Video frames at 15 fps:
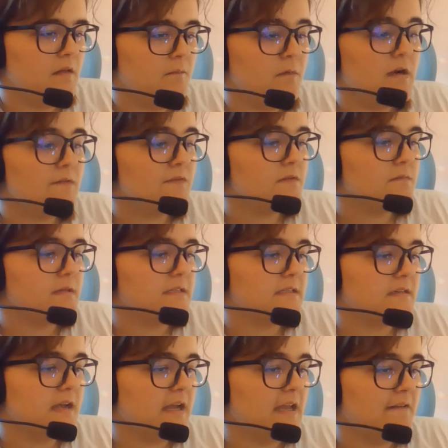Whatever the
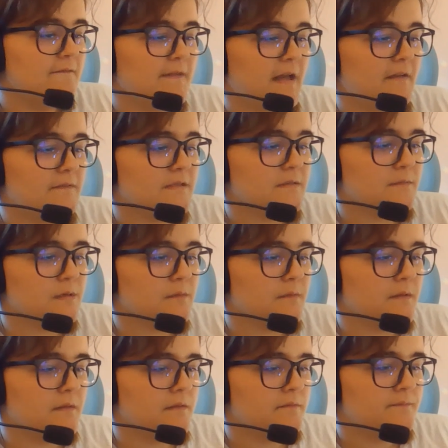reason, I have valves to work
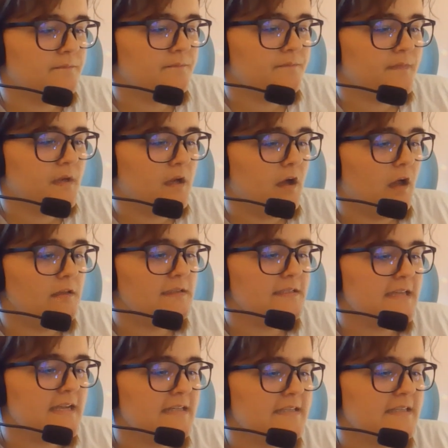with. All it
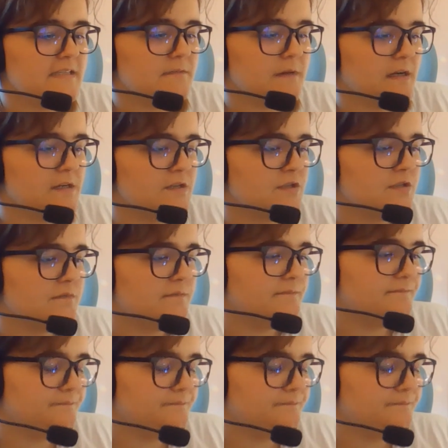takes is a wrench.